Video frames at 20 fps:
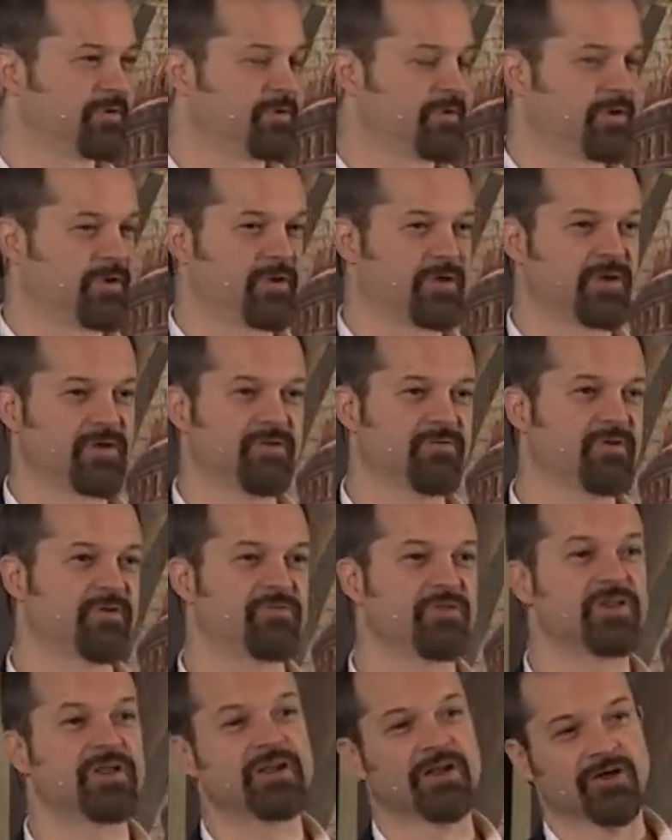Uh, even if
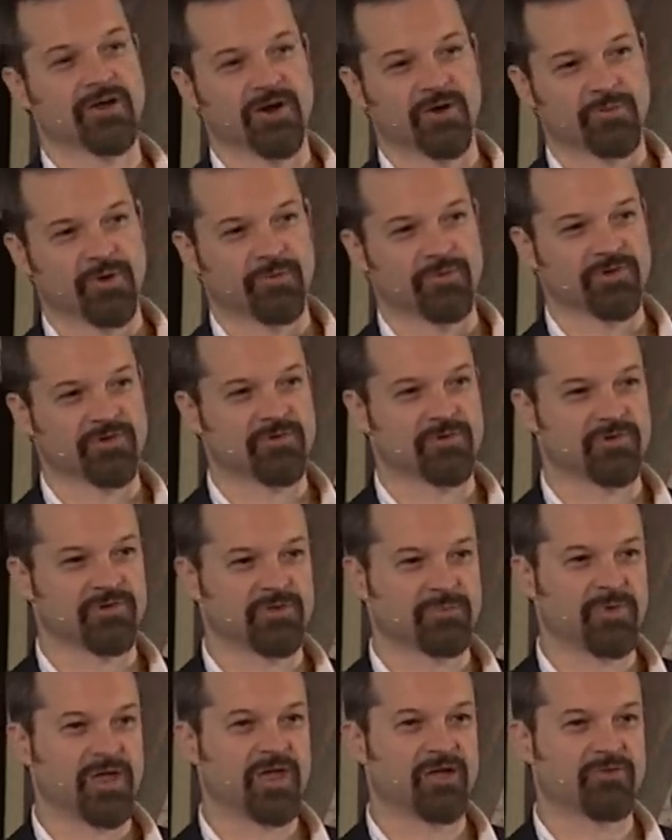you didn't go to public schools,
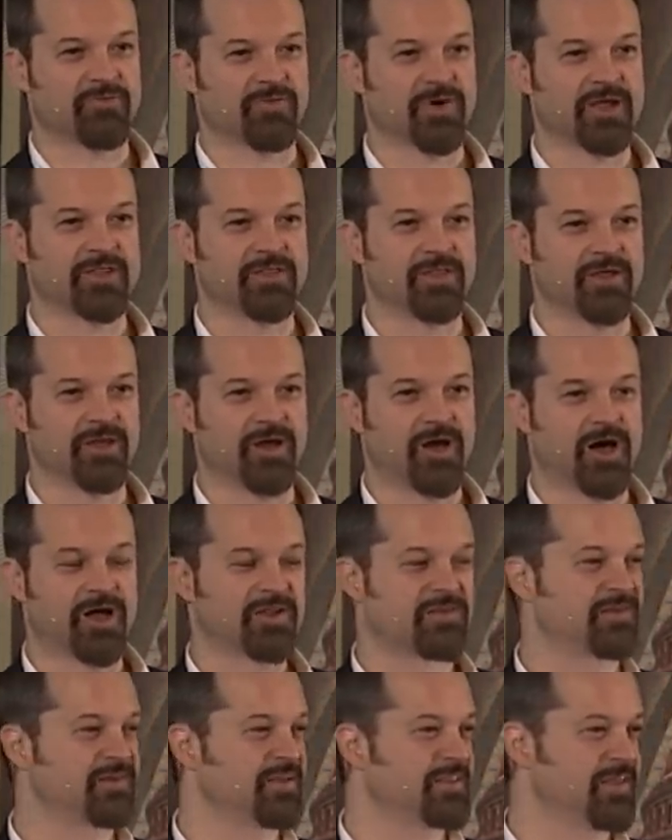you may have read the
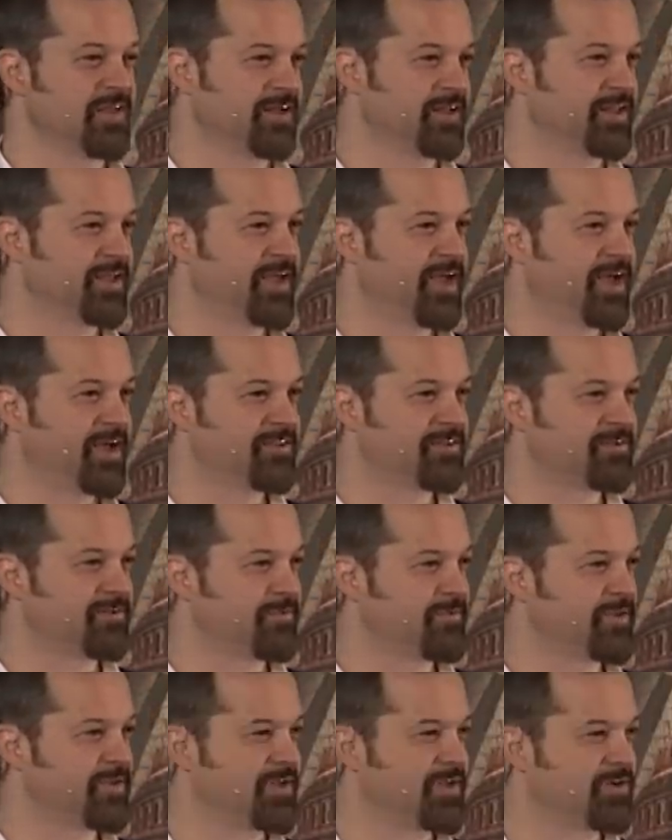Odyssey, the Iliad, some
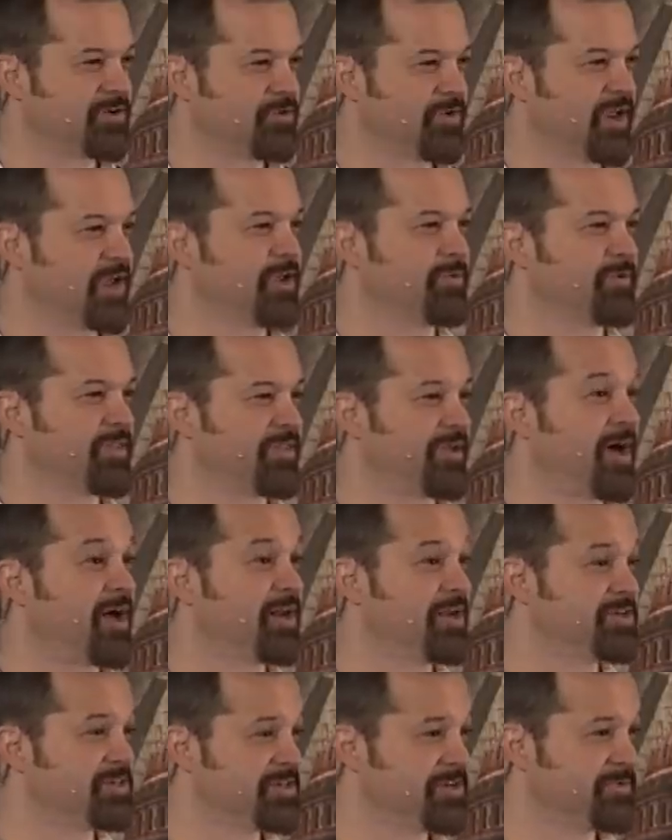of the Greek
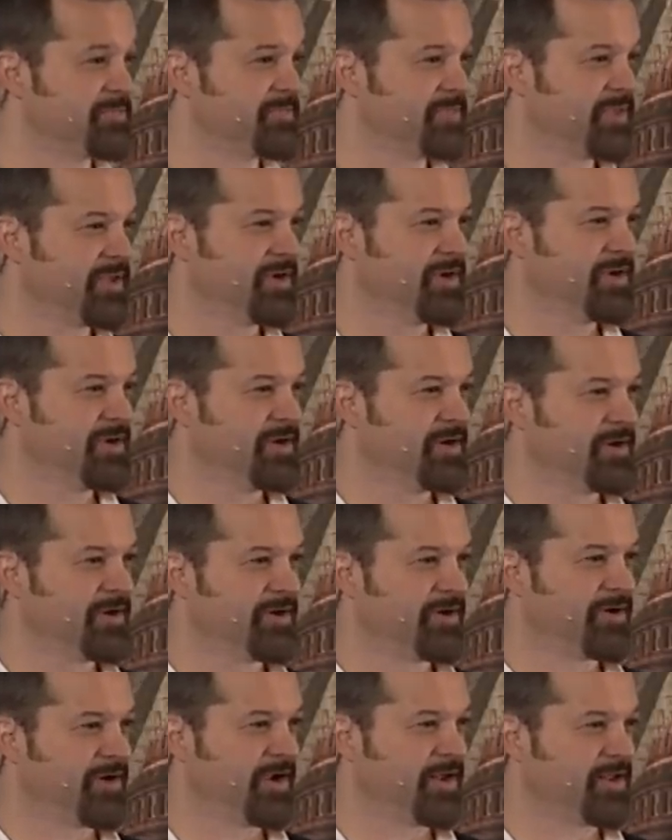mythology.
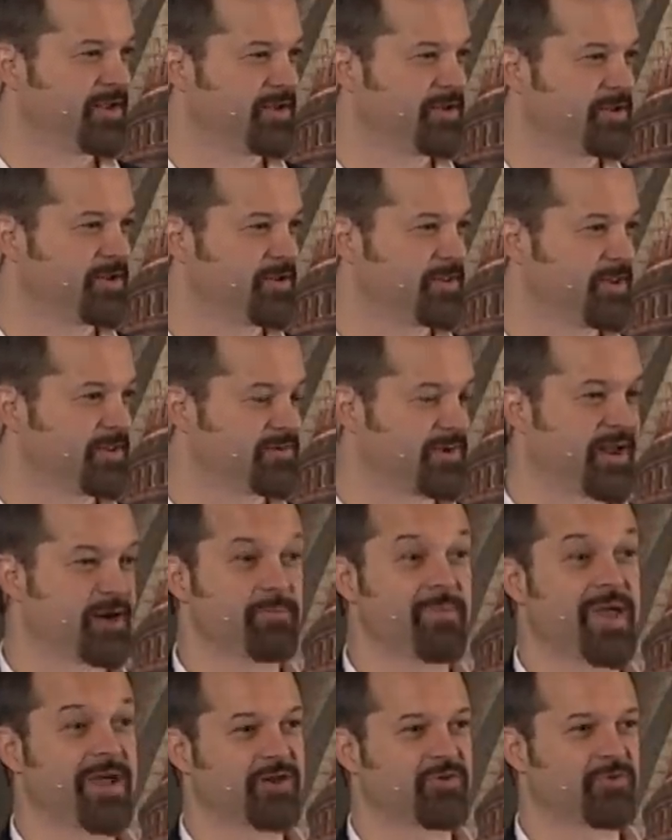All right, and that's kind of
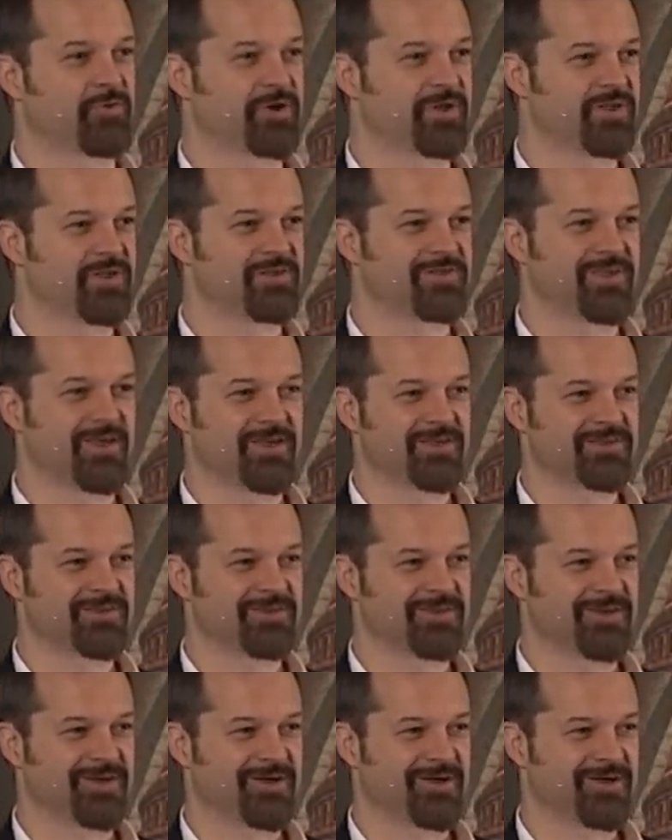mandatory these days
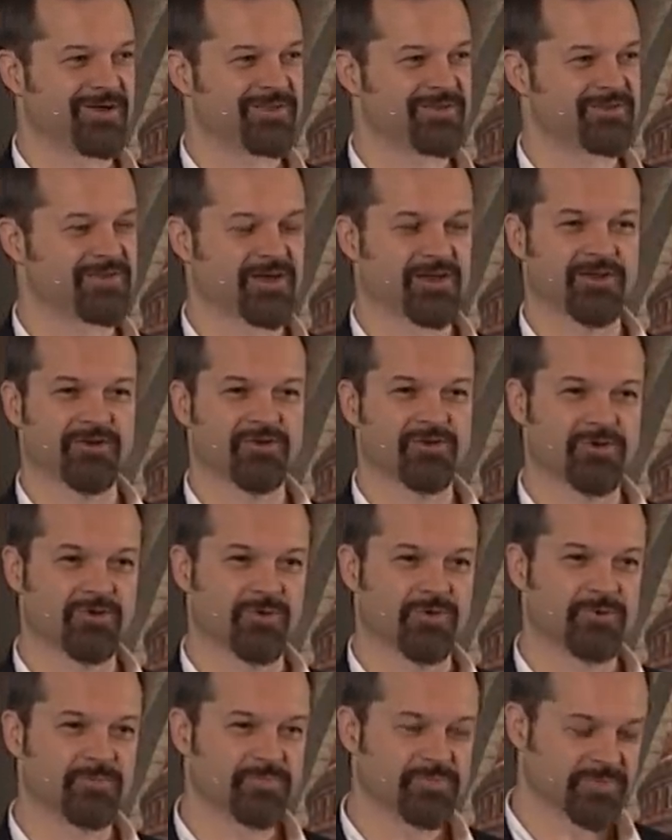in, uh, in secular
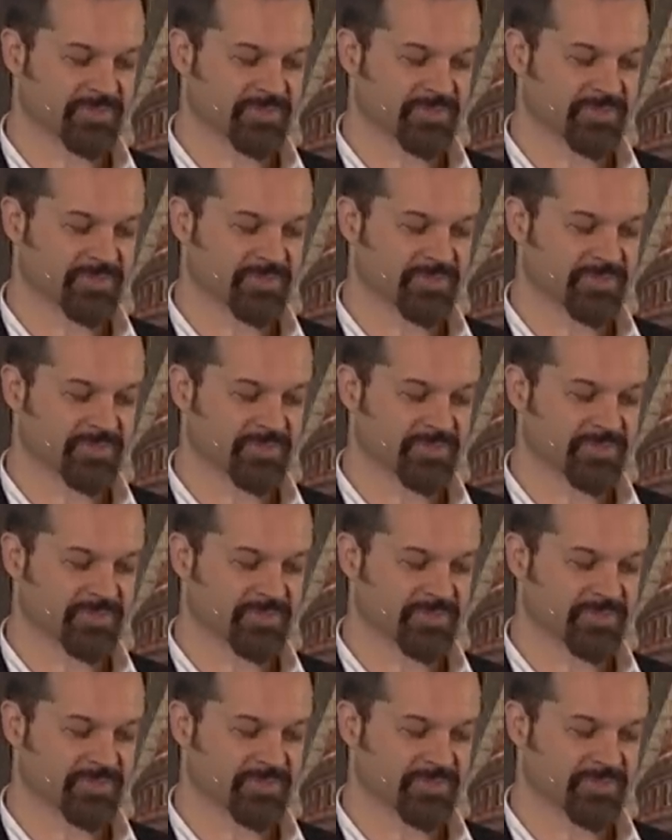school.